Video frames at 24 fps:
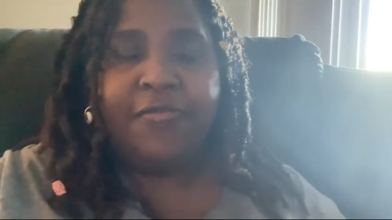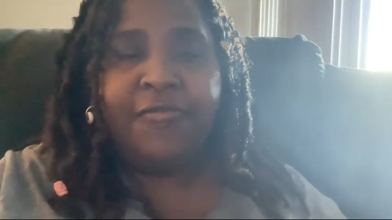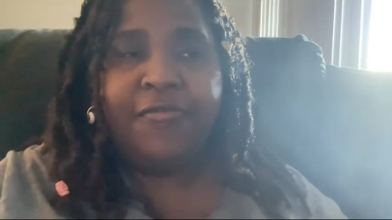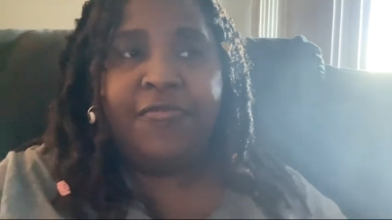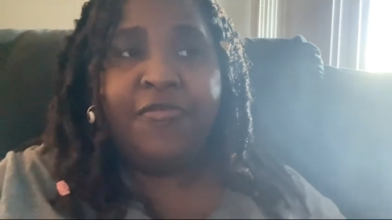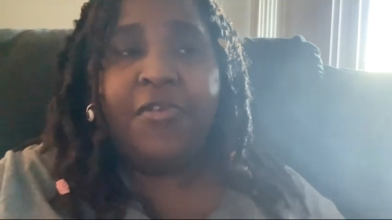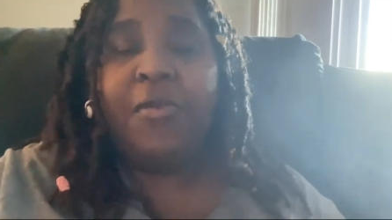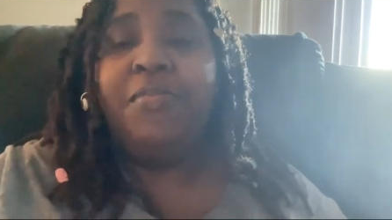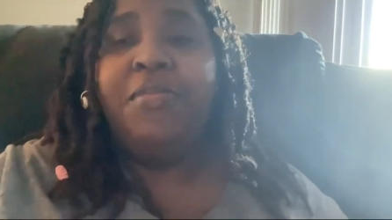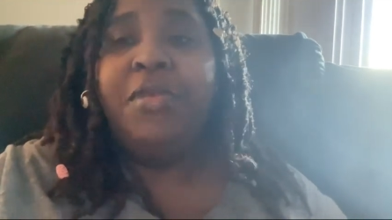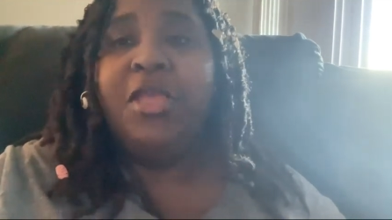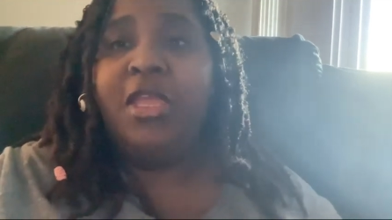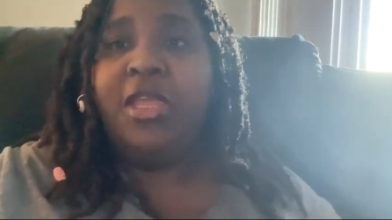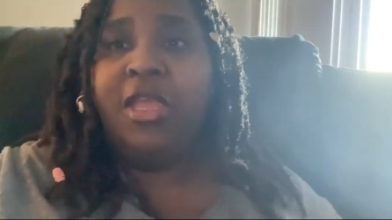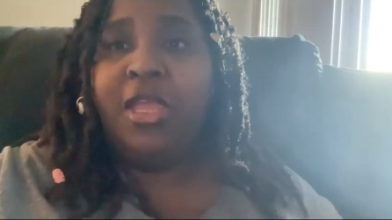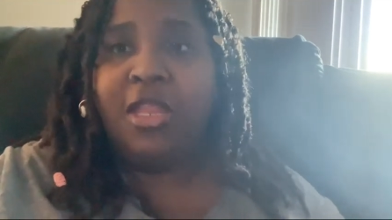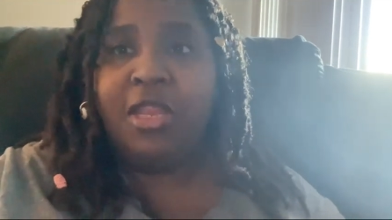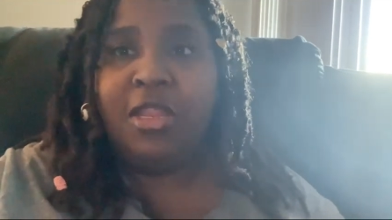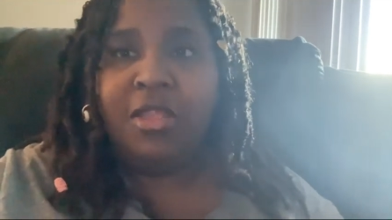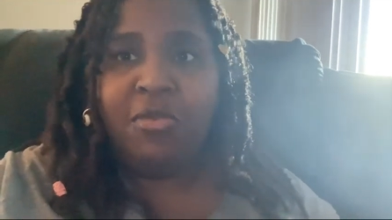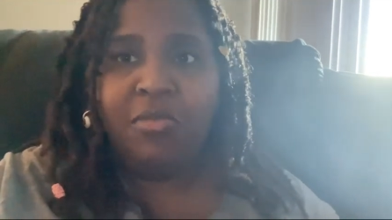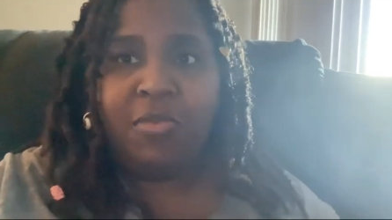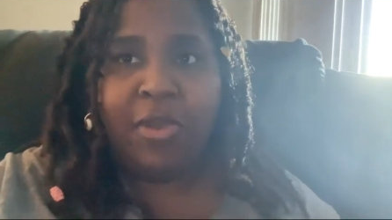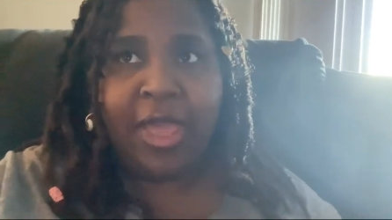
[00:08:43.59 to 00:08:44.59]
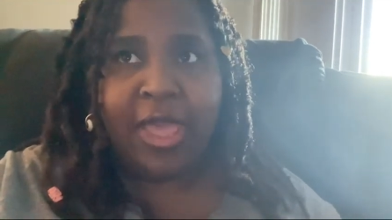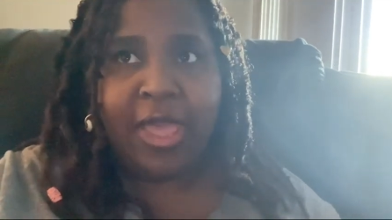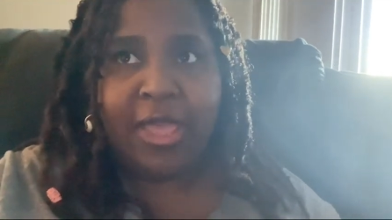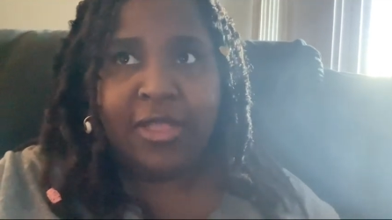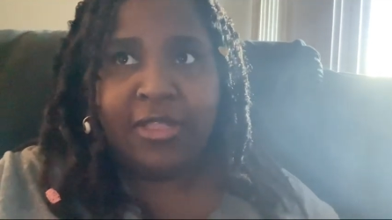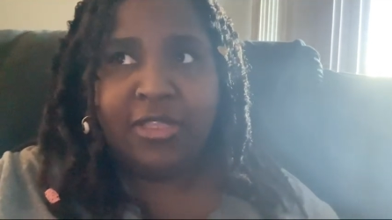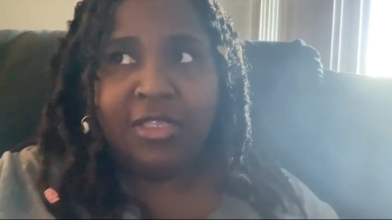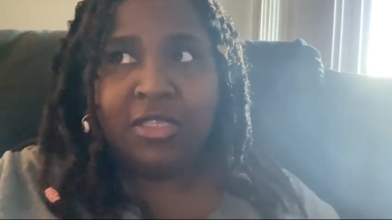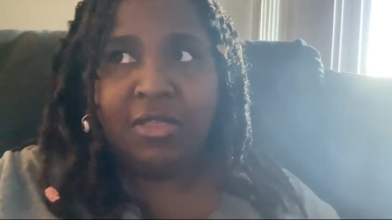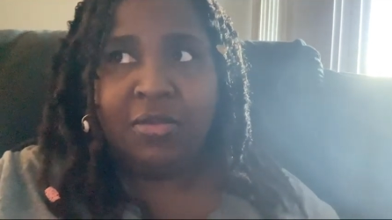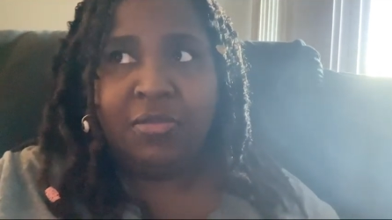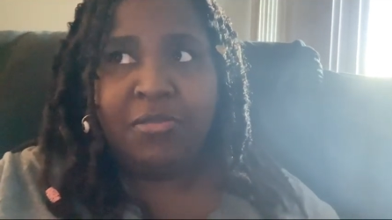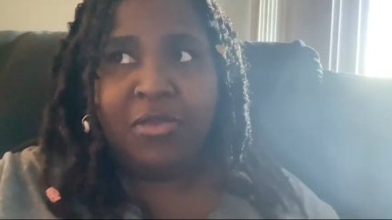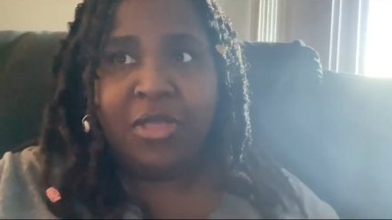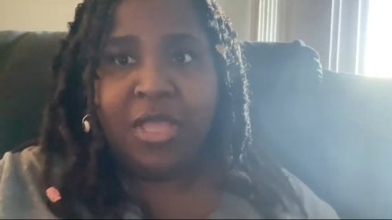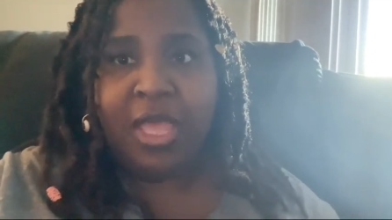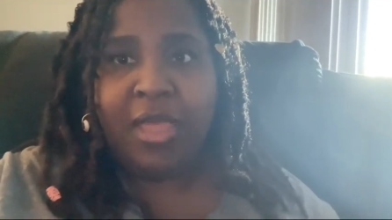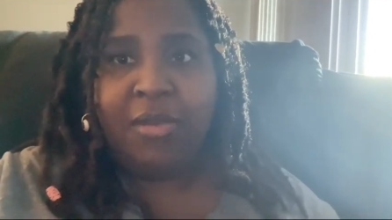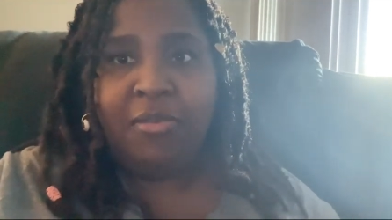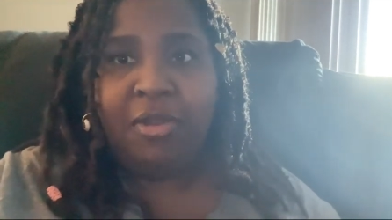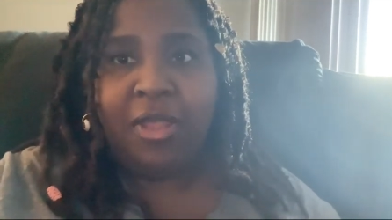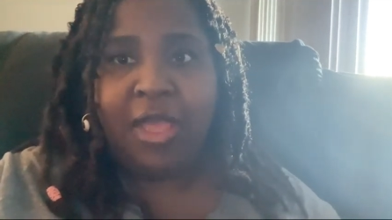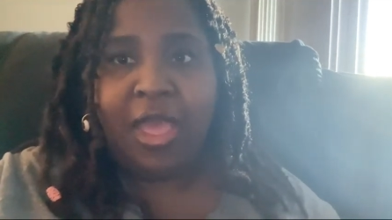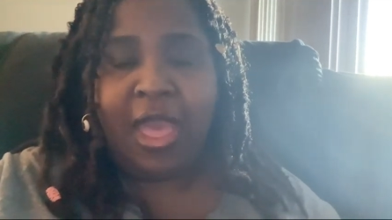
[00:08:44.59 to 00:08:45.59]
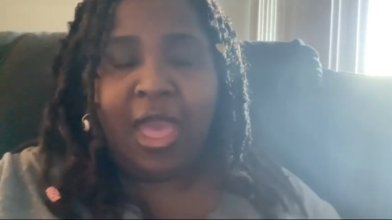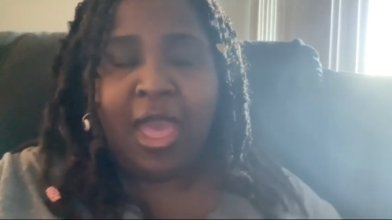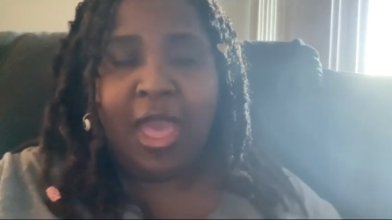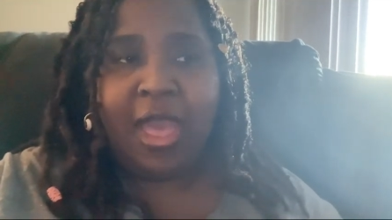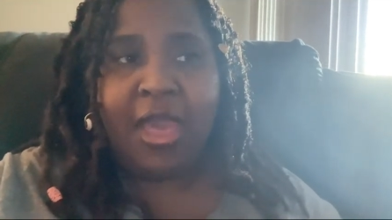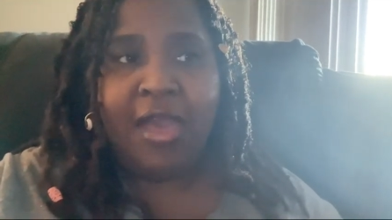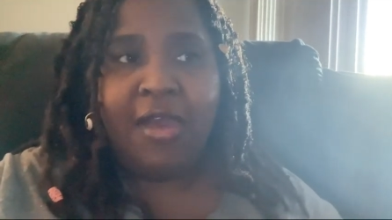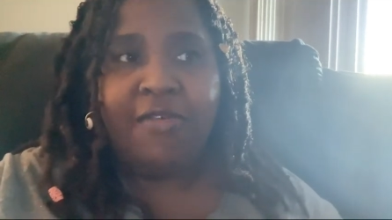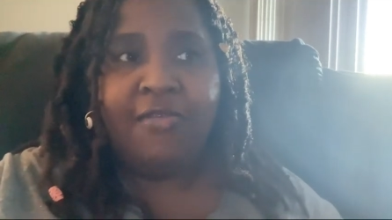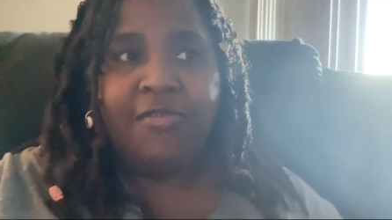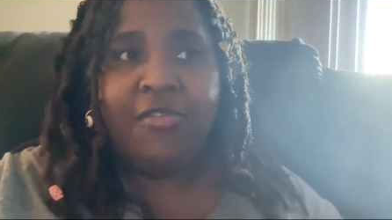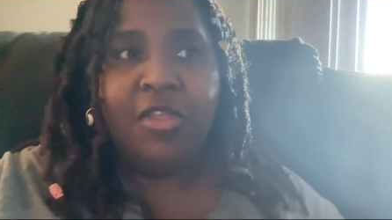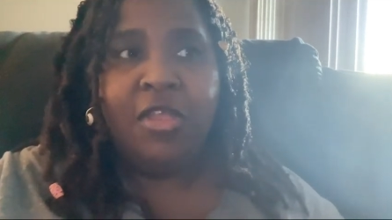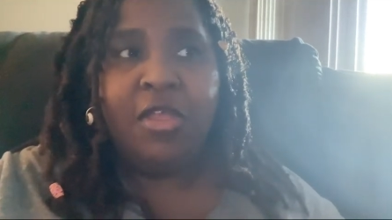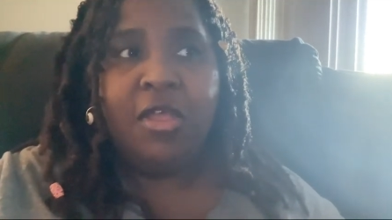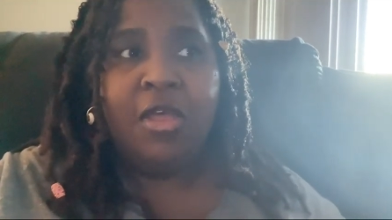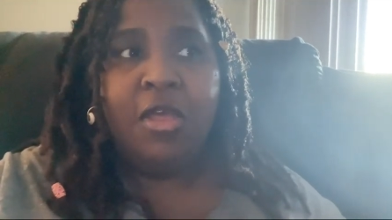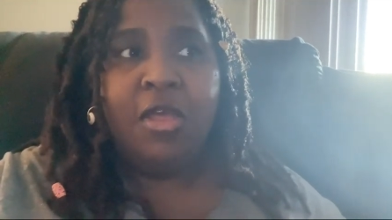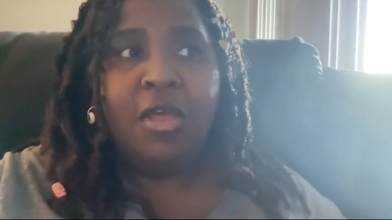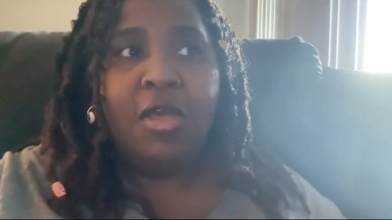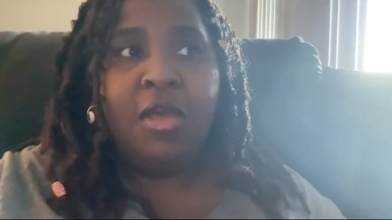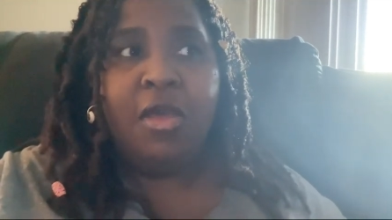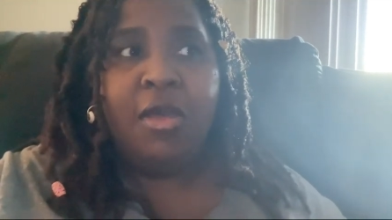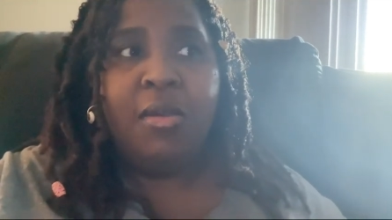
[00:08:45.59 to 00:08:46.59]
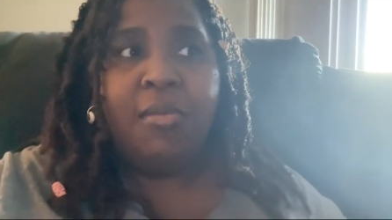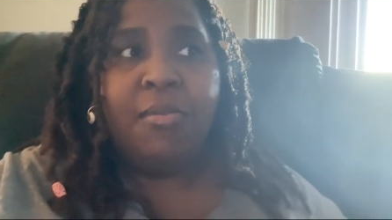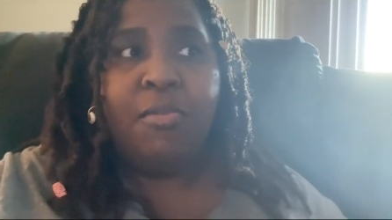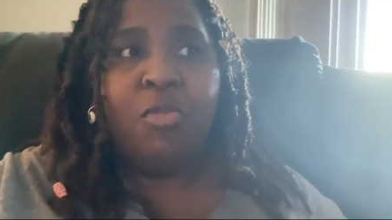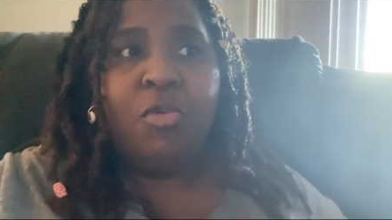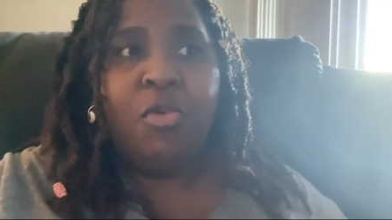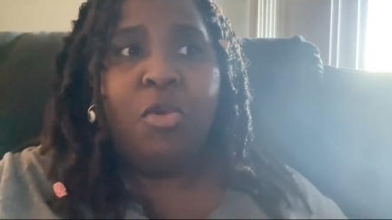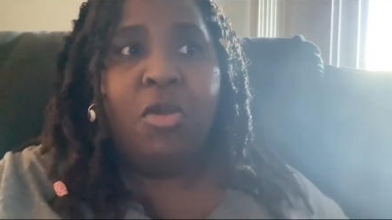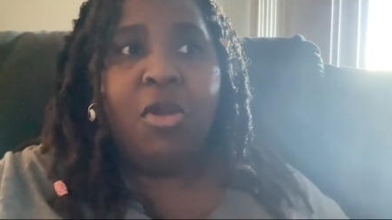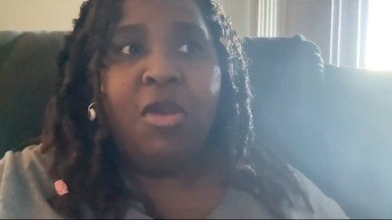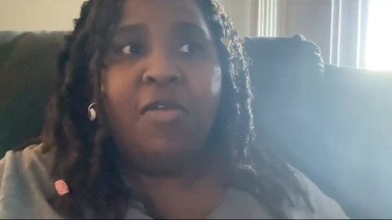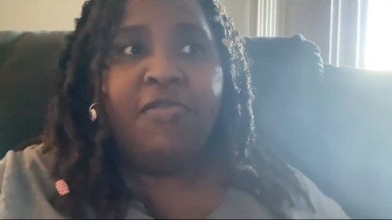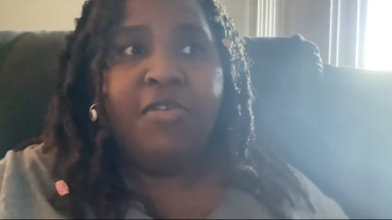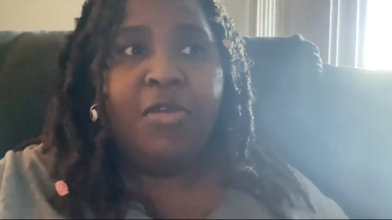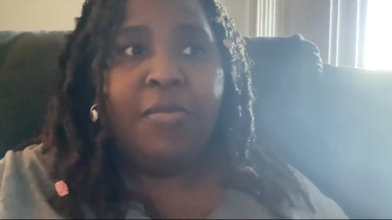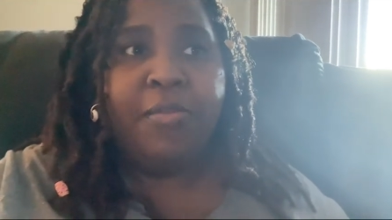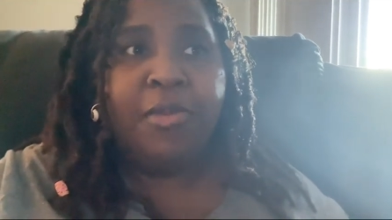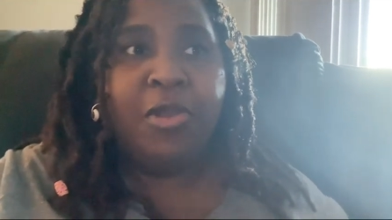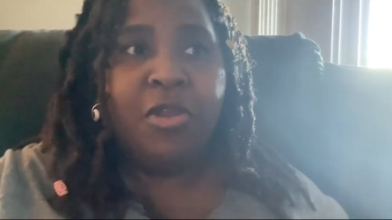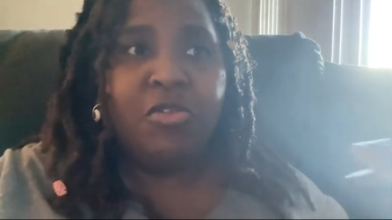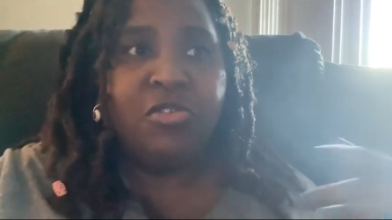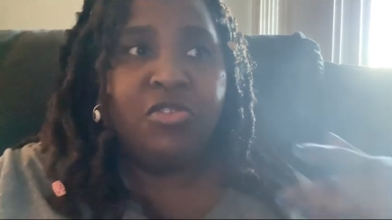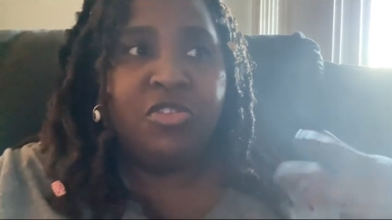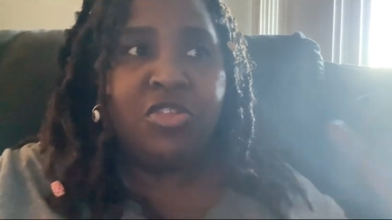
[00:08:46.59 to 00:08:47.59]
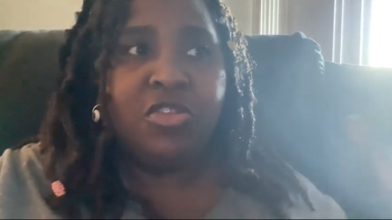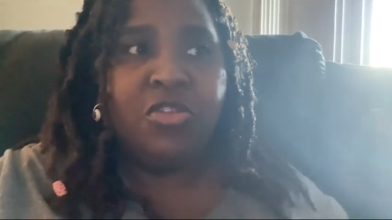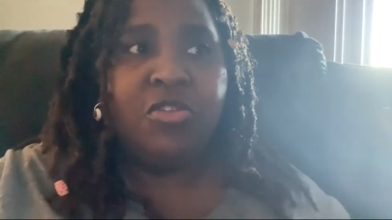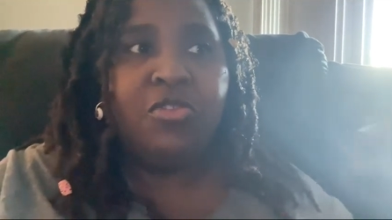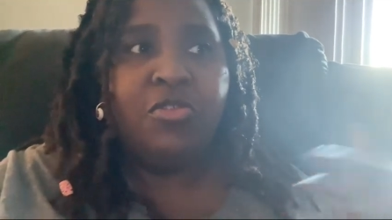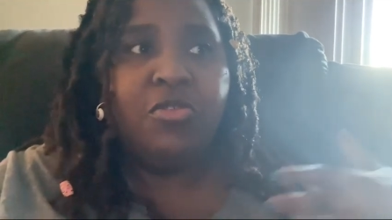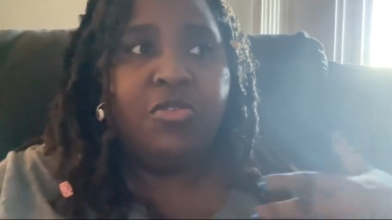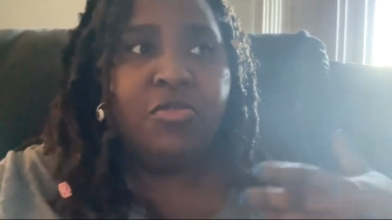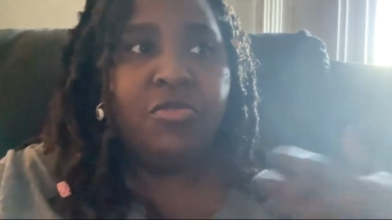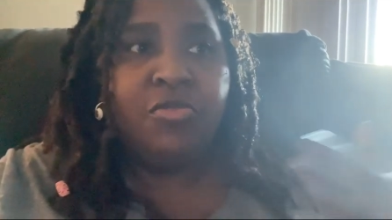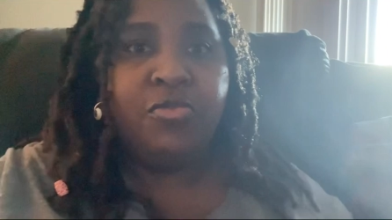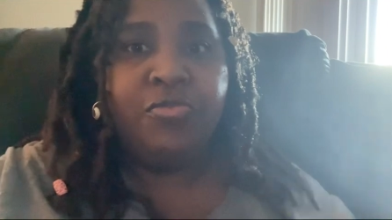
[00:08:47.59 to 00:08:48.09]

for me anyway to be able to have more of a personal